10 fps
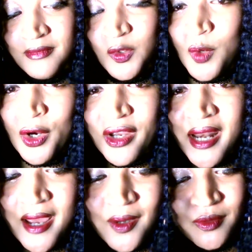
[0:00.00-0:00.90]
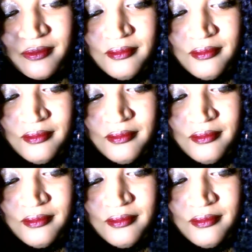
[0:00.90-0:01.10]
Work it out.